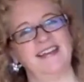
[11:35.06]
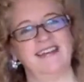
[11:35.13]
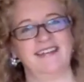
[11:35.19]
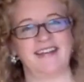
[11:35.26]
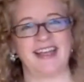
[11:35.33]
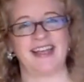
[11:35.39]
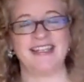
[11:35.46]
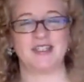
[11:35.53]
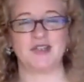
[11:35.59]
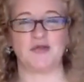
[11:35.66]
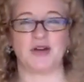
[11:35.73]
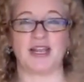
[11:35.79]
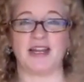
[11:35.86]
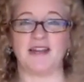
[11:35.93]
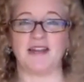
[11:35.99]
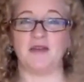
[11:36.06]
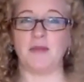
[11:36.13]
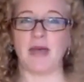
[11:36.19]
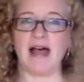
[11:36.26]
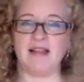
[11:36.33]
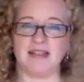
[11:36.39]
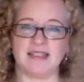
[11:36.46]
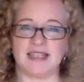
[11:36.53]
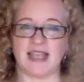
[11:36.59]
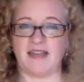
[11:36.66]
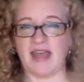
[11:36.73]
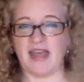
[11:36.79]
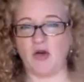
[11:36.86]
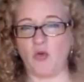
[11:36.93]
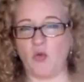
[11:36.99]
Okay, so we're getting the balance
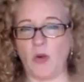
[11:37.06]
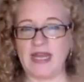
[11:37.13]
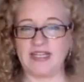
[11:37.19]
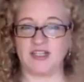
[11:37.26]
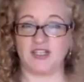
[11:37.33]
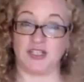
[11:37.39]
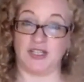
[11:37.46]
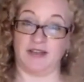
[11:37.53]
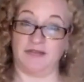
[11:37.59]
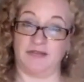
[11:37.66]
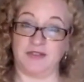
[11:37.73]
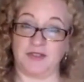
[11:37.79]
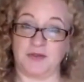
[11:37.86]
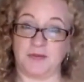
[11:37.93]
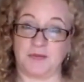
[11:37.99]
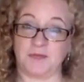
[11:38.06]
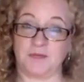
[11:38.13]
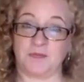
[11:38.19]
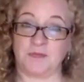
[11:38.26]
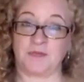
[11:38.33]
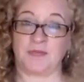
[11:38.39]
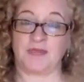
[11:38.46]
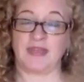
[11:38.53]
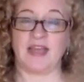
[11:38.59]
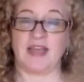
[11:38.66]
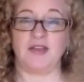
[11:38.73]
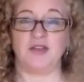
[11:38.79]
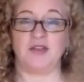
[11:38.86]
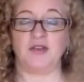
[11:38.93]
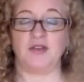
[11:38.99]
and that weight shift. Now
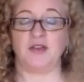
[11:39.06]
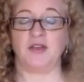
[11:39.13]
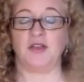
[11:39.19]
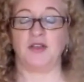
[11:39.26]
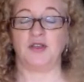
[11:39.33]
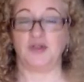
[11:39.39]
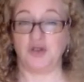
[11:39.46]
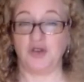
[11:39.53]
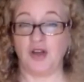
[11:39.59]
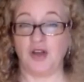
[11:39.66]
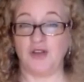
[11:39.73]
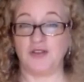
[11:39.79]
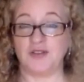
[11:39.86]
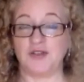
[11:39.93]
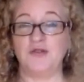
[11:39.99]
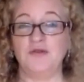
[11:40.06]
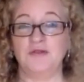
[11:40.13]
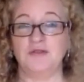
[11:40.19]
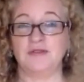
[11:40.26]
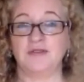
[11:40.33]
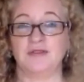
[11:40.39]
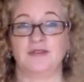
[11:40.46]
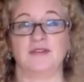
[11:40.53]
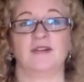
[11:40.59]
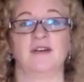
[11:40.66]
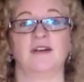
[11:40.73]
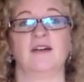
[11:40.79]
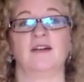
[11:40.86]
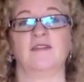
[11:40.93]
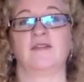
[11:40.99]
you could also,
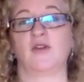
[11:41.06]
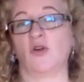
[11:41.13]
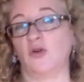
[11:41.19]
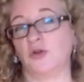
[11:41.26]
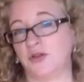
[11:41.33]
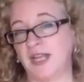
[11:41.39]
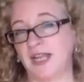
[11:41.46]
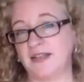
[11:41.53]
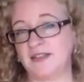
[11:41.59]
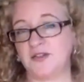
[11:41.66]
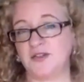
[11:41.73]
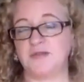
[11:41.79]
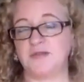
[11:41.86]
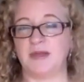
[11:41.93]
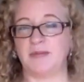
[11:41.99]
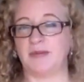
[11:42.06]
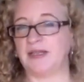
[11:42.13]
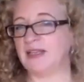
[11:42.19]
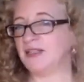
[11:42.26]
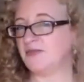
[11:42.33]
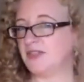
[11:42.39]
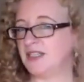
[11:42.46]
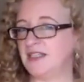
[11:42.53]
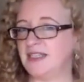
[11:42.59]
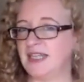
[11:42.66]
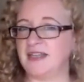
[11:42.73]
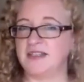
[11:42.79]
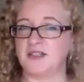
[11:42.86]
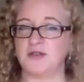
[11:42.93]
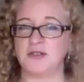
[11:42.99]
for older dancers, maybe less fatigued
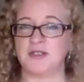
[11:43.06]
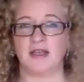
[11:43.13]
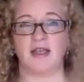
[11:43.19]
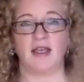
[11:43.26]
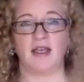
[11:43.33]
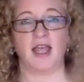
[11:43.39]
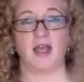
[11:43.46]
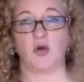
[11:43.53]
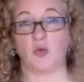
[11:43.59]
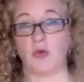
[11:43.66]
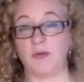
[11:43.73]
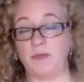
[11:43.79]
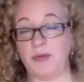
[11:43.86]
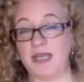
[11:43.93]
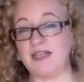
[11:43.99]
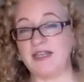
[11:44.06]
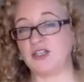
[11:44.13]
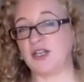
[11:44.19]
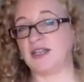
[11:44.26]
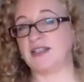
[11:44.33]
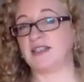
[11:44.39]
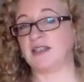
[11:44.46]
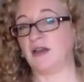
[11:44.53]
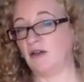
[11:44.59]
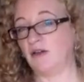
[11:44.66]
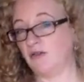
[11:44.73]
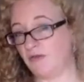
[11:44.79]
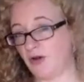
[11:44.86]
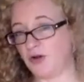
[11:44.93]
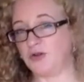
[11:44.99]
dancers, repeat just
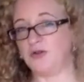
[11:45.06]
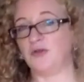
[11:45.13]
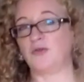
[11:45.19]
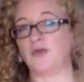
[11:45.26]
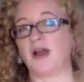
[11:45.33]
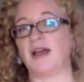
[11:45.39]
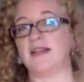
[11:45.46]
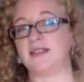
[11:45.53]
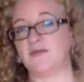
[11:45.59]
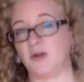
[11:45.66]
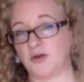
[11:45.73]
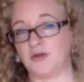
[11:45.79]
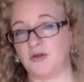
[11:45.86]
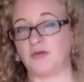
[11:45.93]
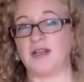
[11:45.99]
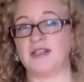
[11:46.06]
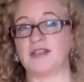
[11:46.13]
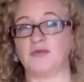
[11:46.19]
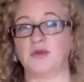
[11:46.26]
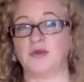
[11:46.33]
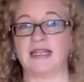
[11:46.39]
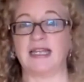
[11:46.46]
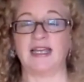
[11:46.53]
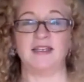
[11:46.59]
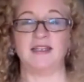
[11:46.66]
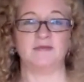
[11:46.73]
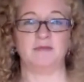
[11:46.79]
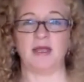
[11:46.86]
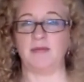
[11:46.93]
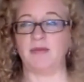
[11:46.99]
fondue and rise on one leg.
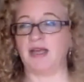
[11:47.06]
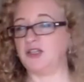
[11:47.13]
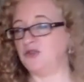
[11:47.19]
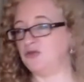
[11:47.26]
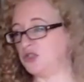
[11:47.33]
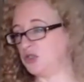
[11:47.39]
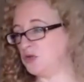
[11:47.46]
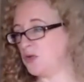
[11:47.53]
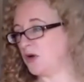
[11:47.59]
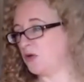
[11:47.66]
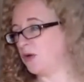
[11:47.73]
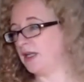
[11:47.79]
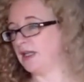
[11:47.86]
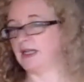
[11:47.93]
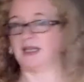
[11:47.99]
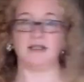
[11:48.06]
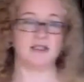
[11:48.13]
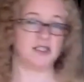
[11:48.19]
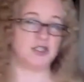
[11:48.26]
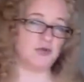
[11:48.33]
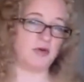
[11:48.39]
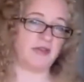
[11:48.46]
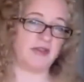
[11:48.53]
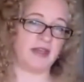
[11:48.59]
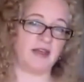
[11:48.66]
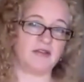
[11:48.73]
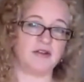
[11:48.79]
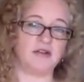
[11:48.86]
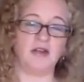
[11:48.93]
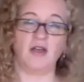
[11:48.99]
Maybe I do 2 on one leg, 2 on the
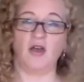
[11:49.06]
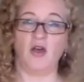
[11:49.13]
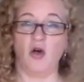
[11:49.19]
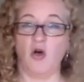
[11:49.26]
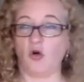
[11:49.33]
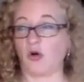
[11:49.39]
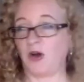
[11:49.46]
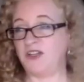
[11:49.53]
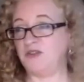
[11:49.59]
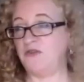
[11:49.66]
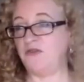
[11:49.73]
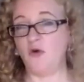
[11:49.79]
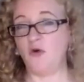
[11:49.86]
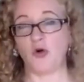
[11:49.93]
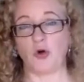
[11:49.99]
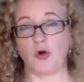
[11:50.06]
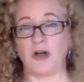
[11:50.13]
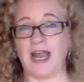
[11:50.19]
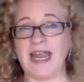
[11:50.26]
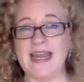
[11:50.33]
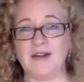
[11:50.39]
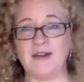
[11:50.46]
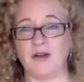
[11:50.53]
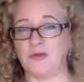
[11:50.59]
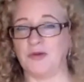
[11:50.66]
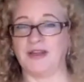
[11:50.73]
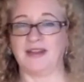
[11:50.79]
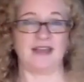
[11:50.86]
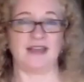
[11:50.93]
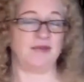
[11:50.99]
other, or I do 4 or 8 on
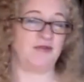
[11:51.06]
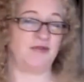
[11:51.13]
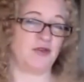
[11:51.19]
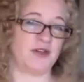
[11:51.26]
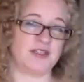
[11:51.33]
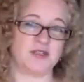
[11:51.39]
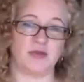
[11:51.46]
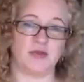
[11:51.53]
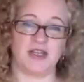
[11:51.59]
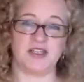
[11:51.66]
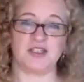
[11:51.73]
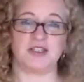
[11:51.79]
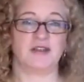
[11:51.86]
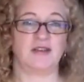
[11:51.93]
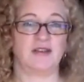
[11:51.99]
one leg before I switch.